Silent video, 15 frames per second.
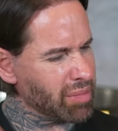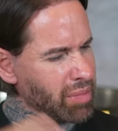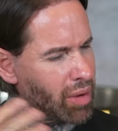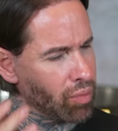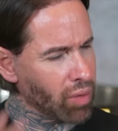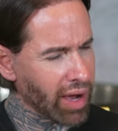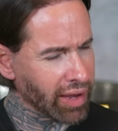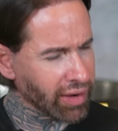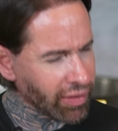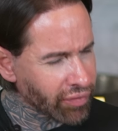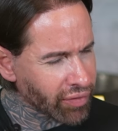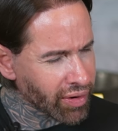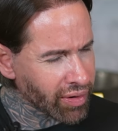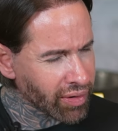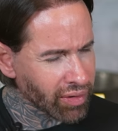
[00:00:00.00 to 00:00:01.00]
it may wear
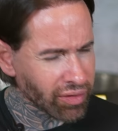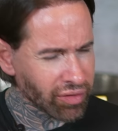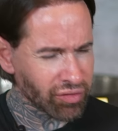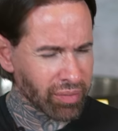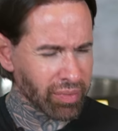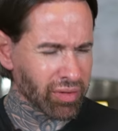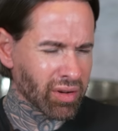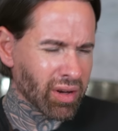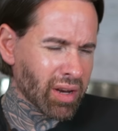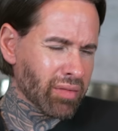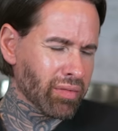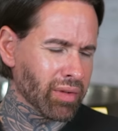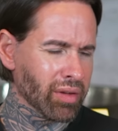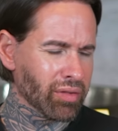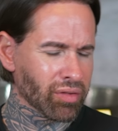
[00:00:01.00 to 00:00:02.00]
different. On the strip, it's kind
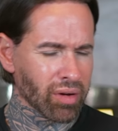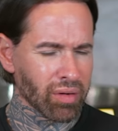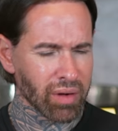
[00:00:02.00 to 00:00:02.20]
of, it's all